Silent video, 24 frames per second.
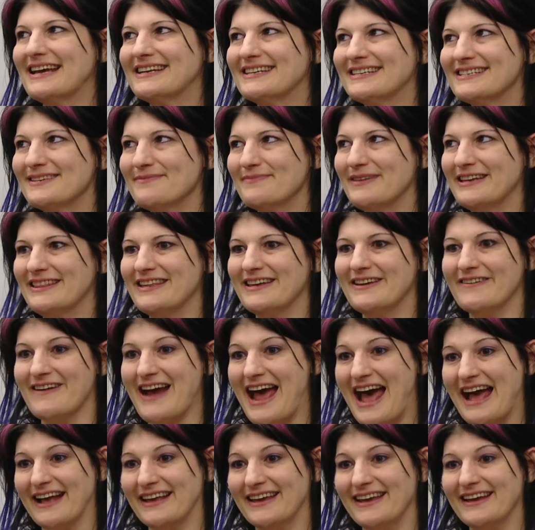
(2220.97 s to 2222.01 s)
that doesn't mean that you're
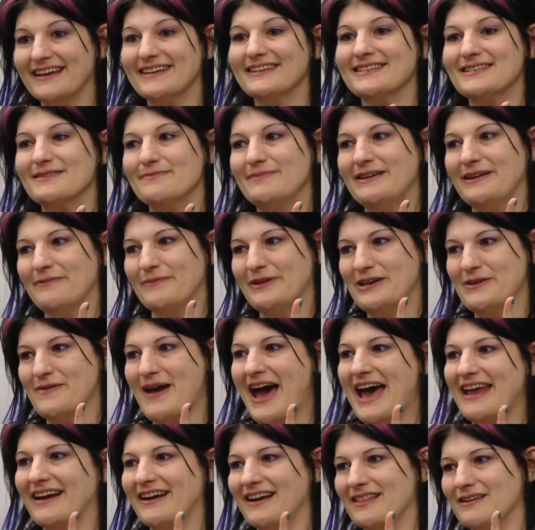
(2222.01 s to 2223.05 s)
hacking. It doesn't mean when you
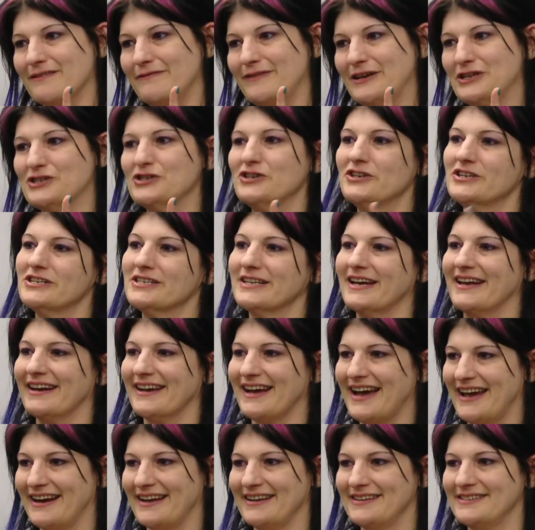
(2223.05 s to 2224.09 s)
add another feature, you're just going
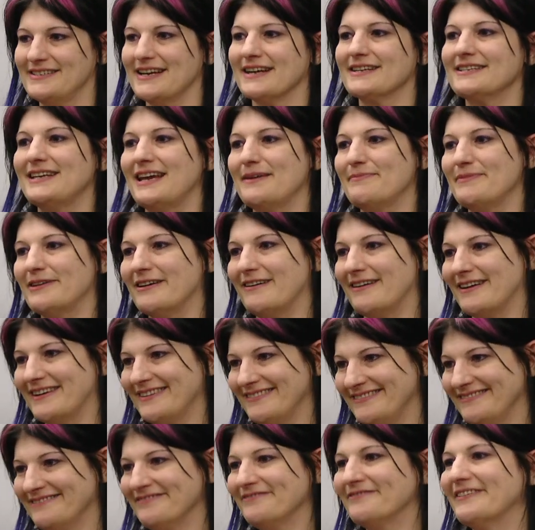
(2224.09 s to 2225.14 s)
to kind of duct tape it
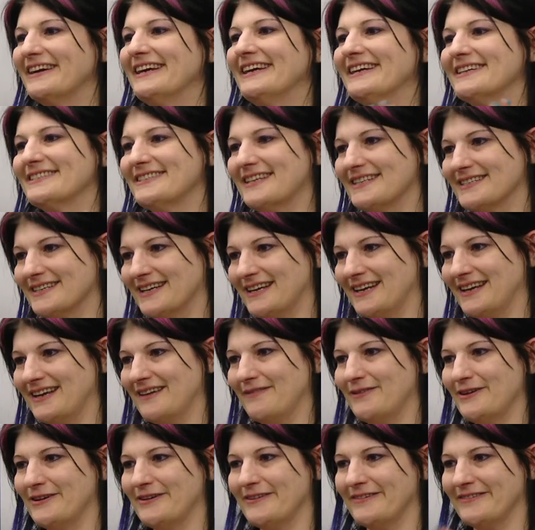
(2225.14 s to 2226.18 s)
on, right? Because that's going to
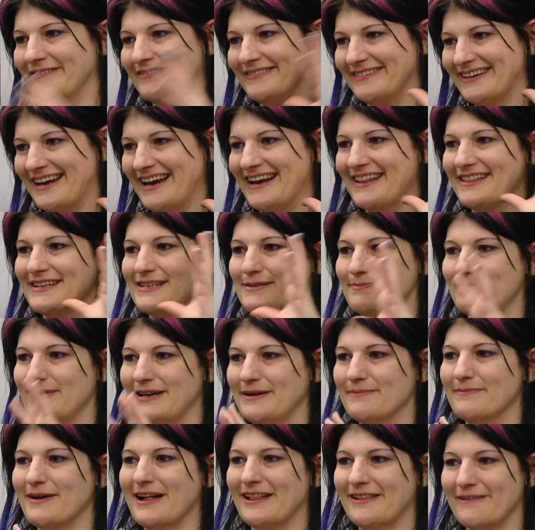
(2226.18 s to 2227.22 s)
give you kind of this
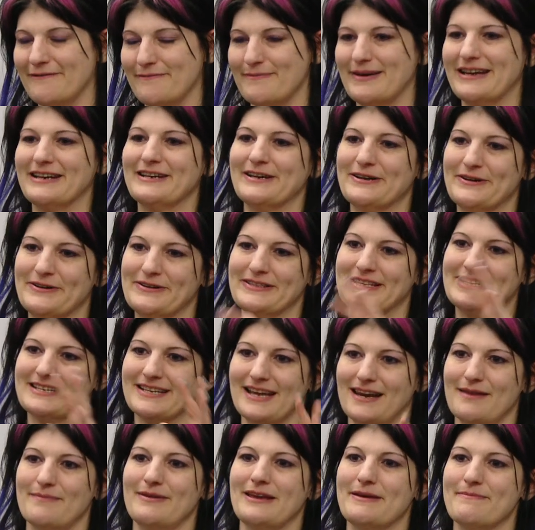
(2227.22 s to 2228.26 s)
big ball of mud code that's
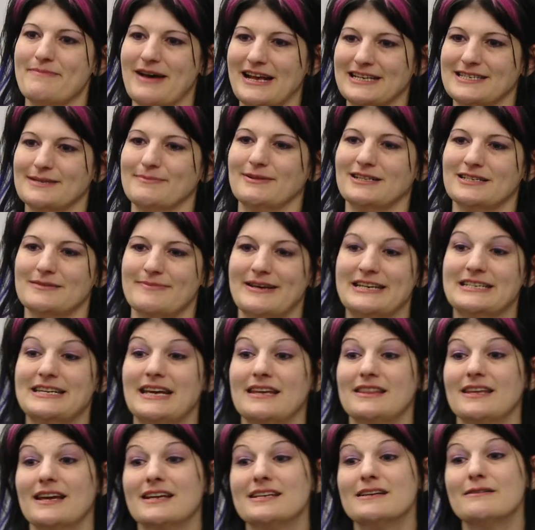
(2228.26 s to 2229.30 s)
going to be impossible to
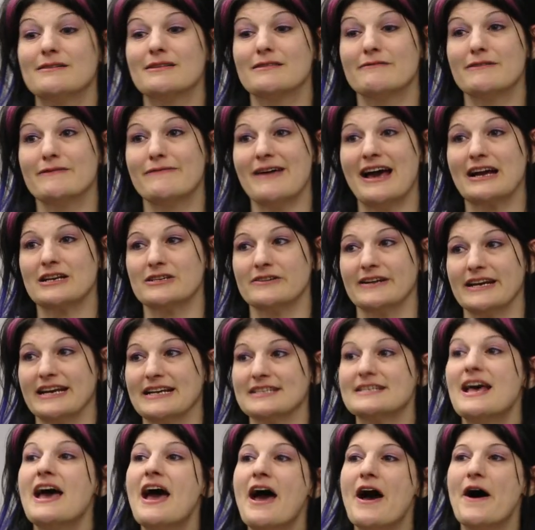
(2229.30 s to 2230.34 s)
maintain. The idea with refactoring
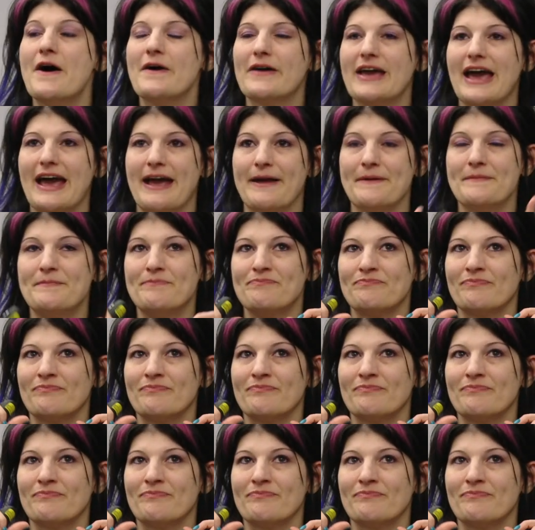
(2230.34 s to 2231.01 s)
is okay,